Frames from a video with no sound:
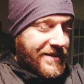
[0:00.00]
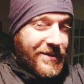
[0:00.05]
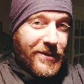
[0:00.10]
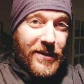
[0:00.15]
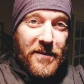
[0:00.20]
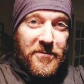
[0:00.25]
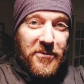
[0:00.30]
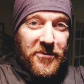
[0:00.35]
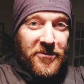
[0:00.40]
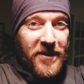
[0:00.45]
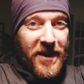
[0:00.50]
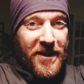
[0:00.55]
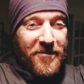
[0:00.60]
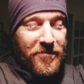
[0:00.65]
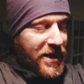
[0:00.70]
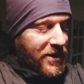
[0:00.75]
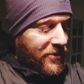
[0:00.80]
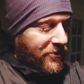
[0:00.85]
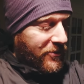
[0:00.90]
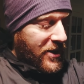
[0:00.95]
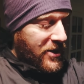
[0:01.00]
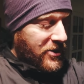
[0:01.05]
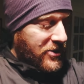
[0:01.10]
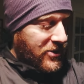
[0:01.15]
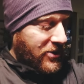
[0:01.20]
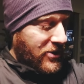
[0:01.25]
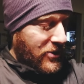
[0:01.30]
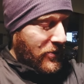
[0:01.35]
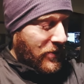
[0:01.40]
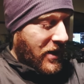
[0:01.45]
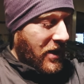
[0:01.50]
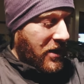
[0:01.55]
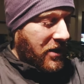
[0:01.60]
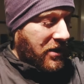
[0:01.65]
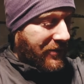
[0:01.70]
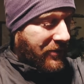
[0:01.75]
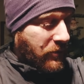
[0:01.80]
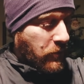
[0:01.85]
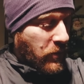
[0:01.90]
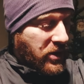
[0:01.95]
I still have a 5 mile run to do. We got
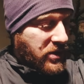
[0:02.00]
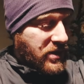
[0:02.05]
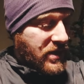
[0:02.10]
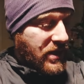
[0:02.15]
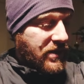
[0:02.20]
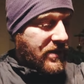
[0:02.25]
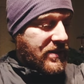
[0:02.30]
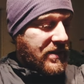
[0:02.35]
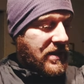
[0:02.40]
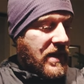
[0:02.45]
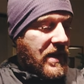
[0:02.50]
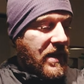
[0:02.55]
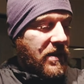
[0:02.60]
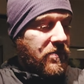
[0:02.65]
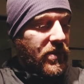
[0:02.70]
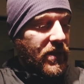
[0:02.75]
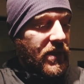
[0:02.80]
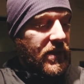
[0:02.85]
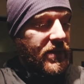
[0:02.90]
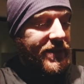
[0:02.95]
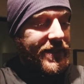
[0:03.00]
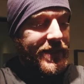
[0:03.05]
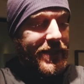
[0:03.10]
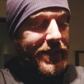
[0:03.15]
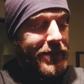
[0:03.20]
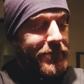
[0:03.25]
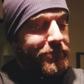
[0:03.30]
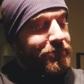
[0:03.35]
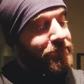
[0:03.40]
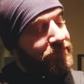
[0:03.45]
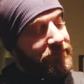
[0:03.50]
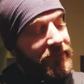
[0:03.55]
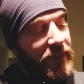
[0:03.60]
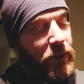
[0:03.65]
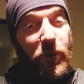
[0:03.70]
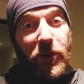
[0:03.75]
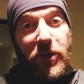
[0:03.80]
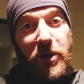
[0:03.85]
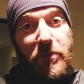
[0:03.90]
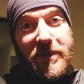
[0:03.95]
all our work done today, but
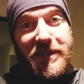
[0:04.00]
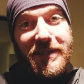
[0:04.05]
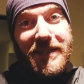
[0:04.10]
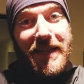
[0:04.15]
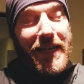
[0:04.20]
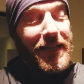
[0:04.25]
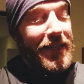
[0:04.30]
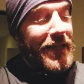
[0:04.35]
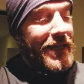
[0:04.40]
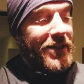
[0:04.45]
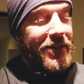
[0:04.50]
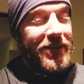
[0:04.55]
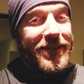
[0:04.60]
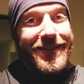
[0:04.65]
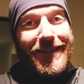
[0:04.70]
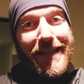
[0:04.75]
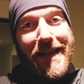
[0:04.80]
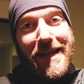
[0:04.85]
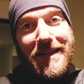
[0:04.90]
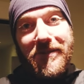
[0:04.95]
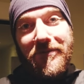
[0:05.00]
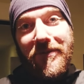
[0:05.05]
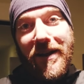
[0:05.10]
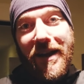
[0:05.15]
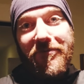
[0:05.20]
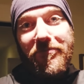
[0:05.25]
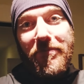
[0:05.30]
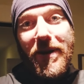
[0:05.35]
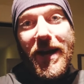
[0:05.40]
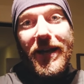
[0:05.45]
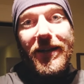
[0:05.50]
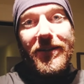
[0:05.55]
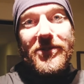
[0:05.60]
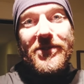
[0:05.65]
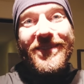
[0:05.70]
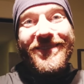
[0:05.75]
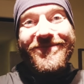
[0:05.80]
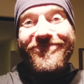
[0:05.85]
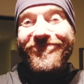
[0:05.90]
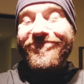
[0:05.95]
we're gonna miss daylight on this last 5
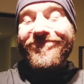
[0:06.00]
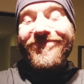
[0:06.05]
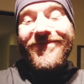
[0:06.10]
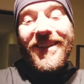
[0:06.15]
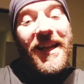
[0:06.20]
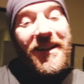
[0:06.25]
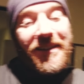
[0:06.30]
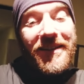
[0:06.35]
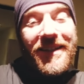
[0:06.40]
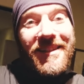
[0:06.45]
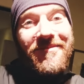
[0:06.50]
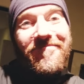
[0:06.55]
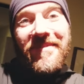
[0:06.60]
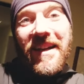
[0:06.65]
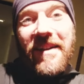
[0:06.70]
miles. Luckily,